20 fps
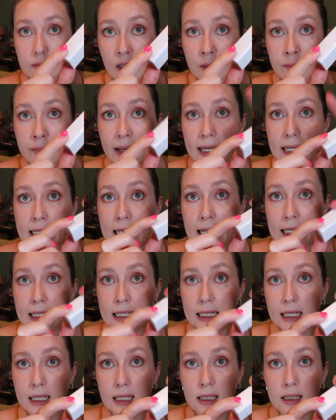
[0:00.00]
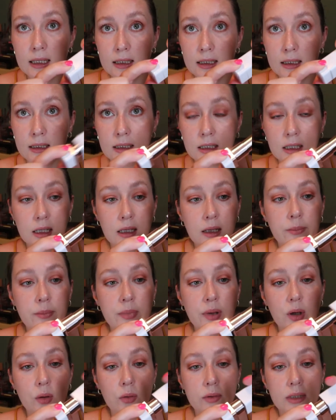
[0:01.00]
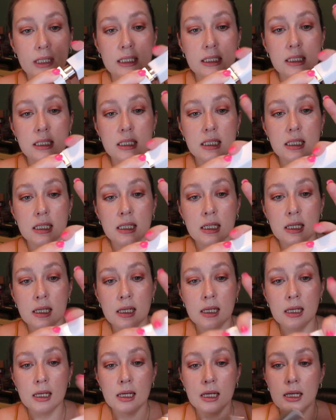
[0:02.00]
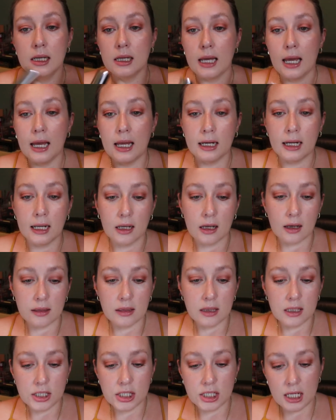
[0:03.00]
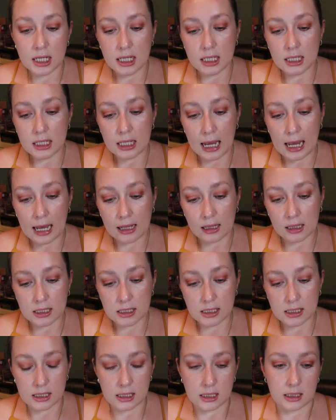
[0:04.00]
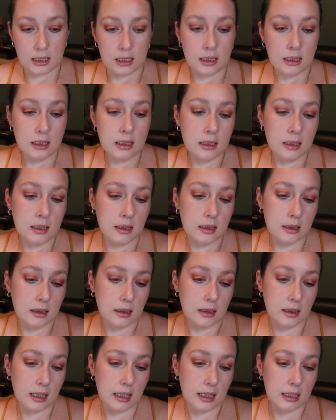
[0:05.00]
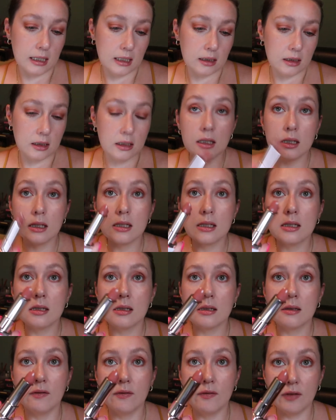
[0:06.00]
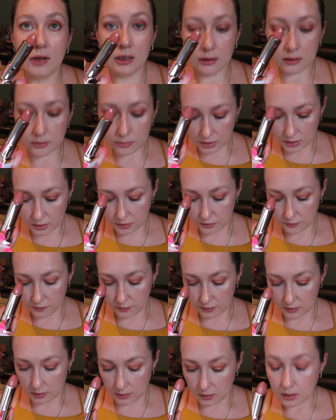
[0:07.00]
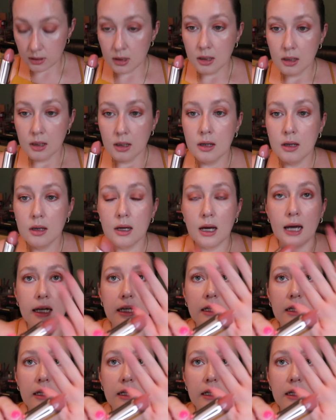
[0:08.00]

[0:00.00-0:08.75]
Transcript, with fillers: magnetic component. And I got the shade Alison and it looks very beautiful. I